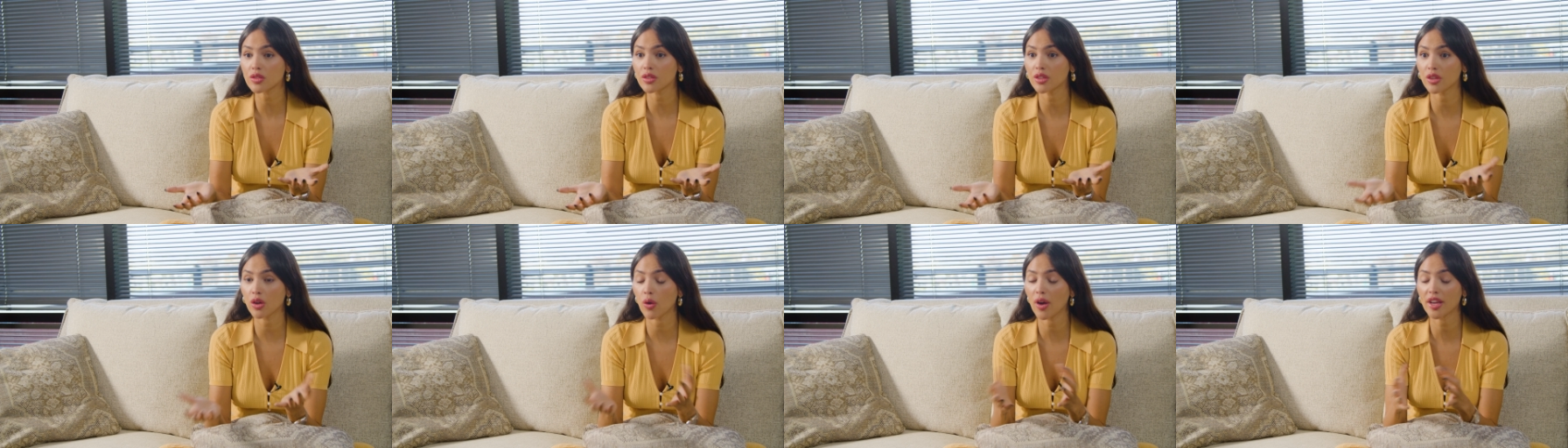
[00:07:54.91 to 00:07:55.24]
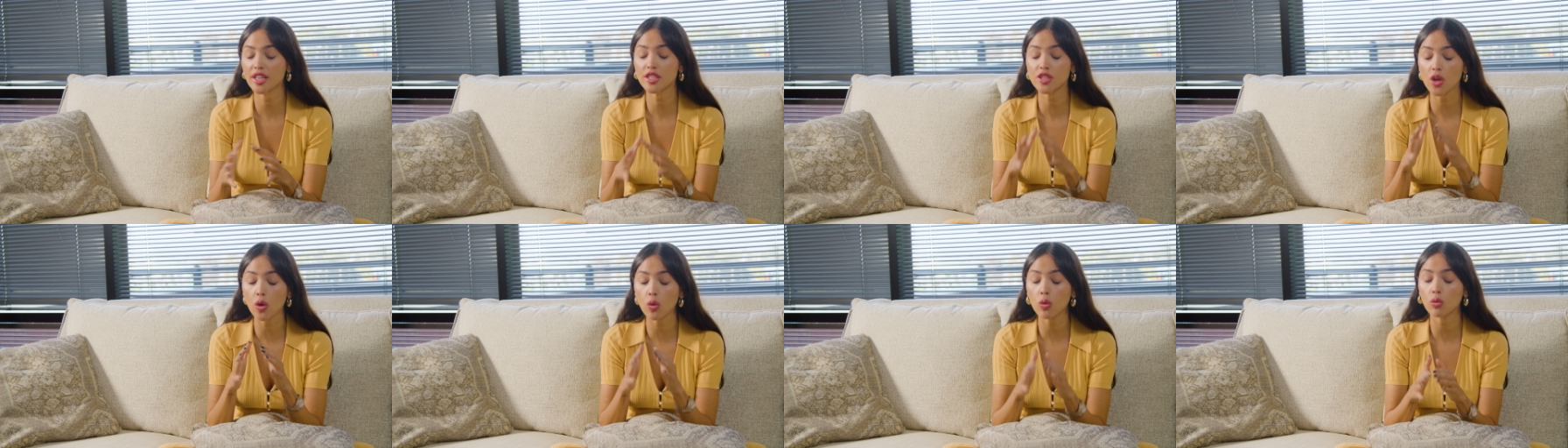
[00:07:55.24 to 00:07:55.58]
You know, I
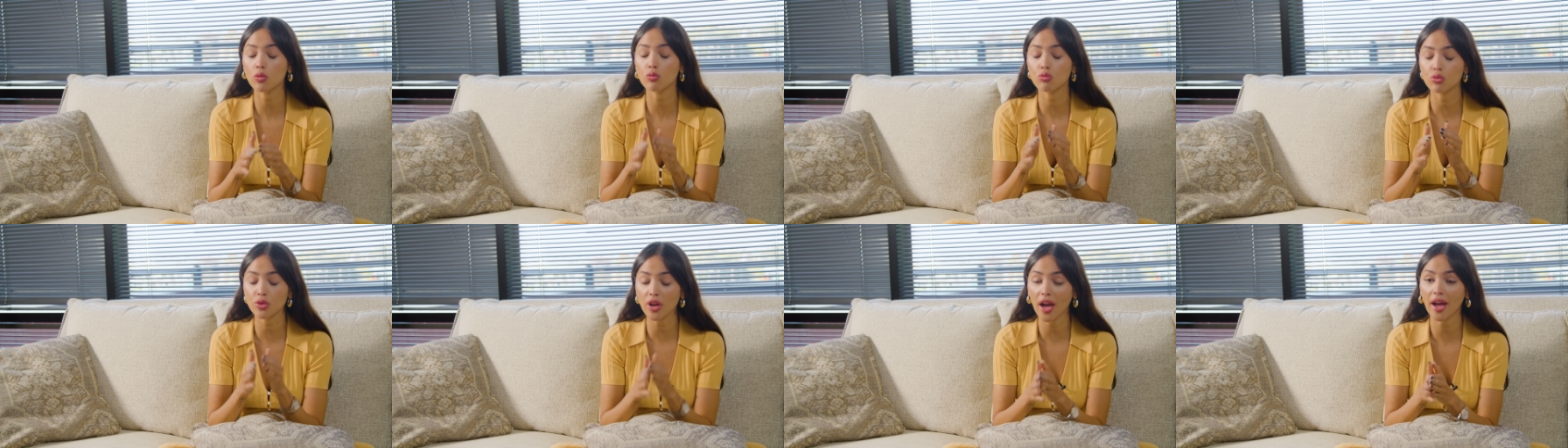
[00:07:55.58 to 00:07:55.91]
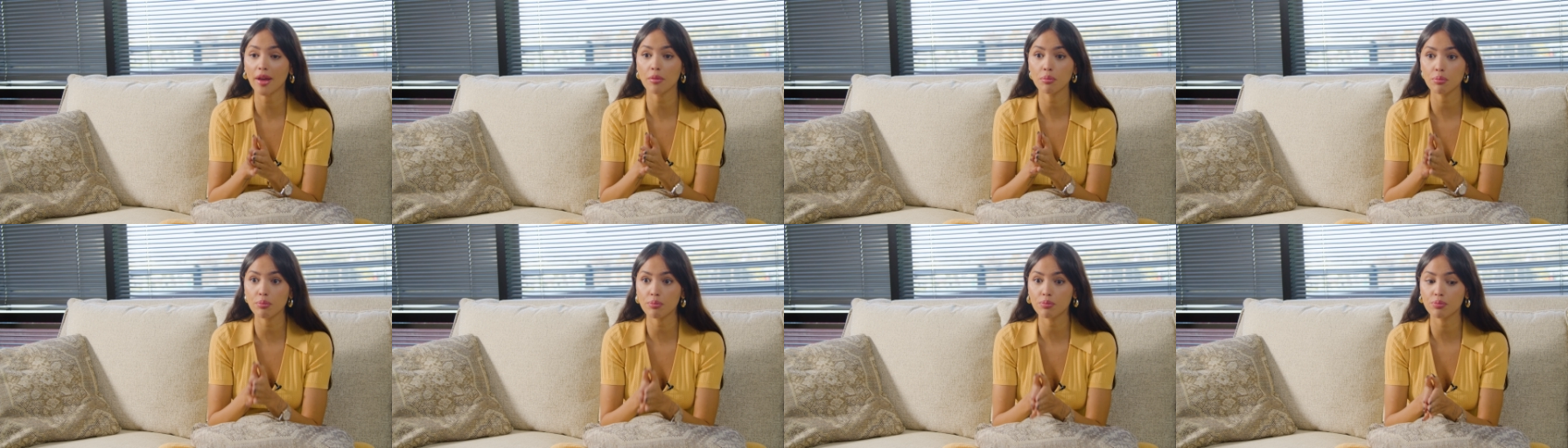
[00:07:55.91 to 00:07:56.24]
don't,
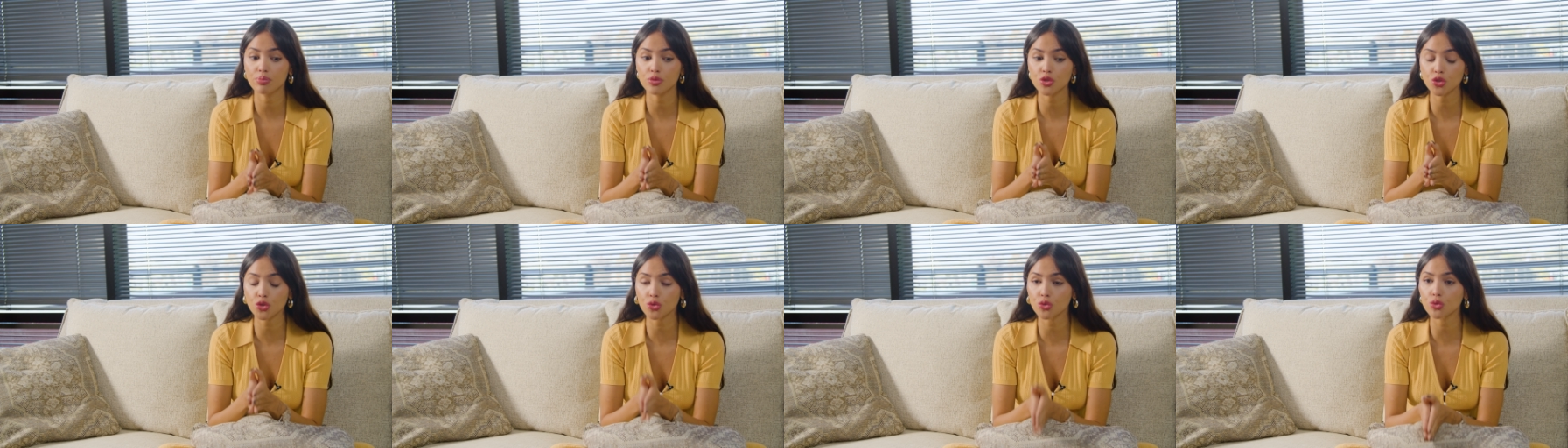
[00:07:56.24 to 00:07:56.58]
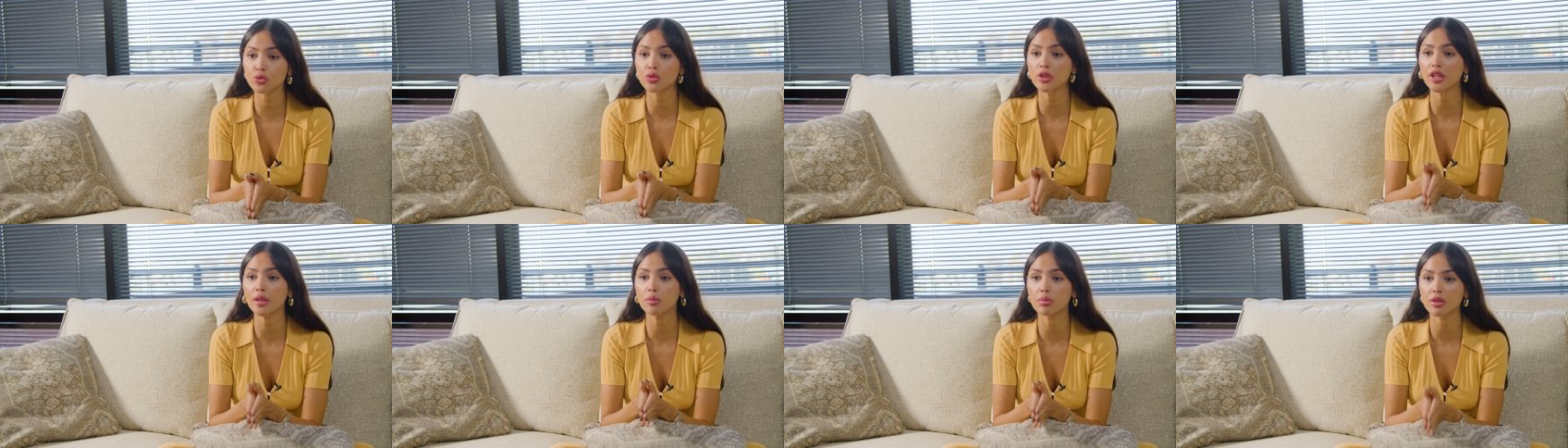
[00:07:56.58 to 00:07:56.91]
I
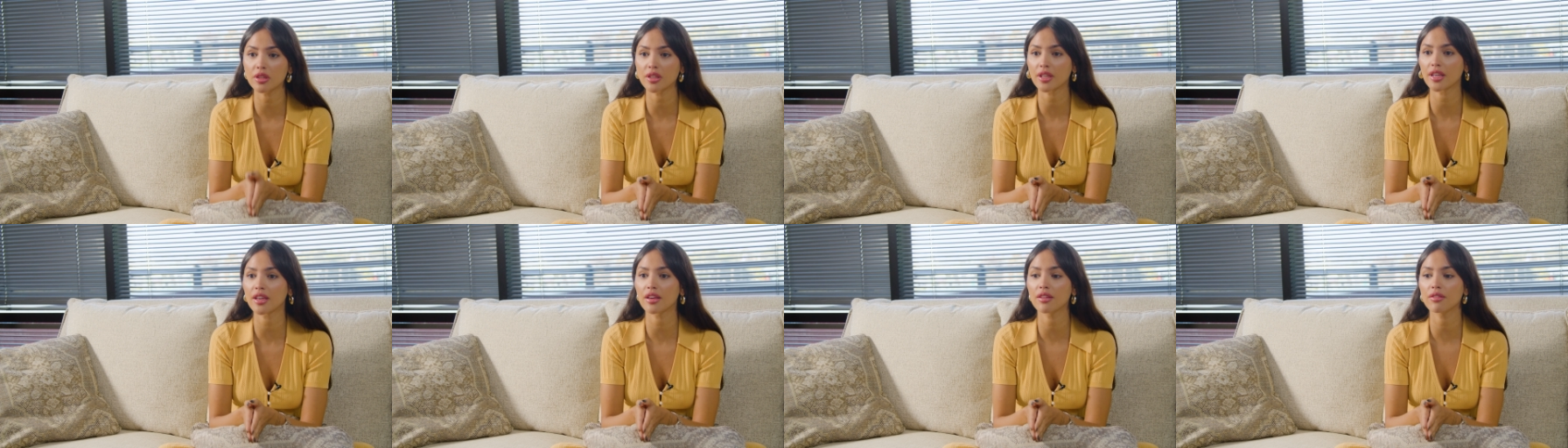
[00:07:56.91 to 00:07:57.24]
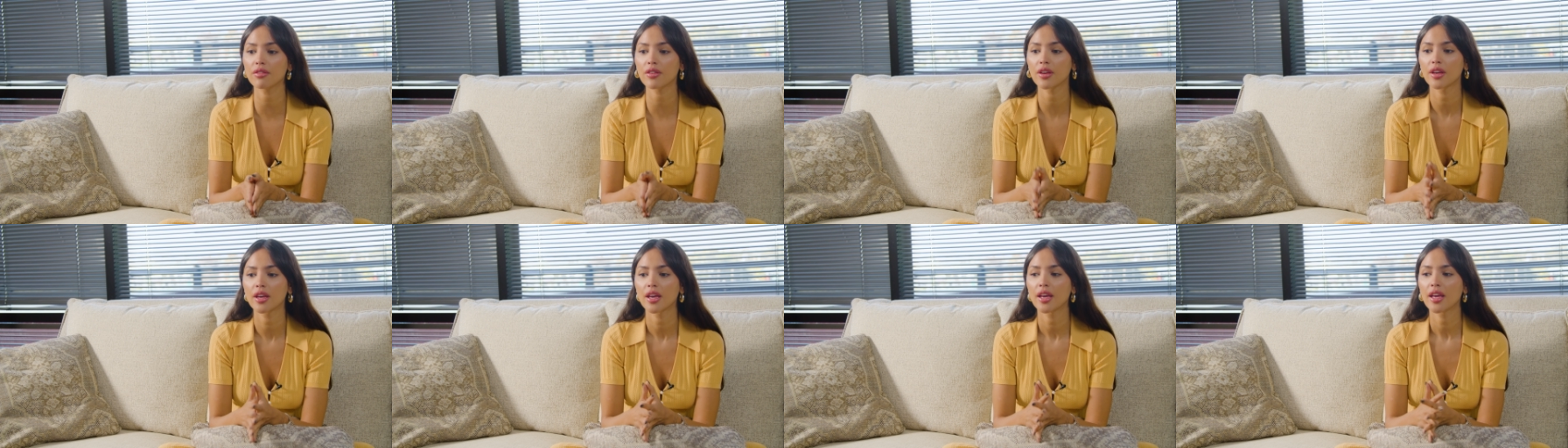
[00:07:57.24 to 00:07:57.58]
truly believe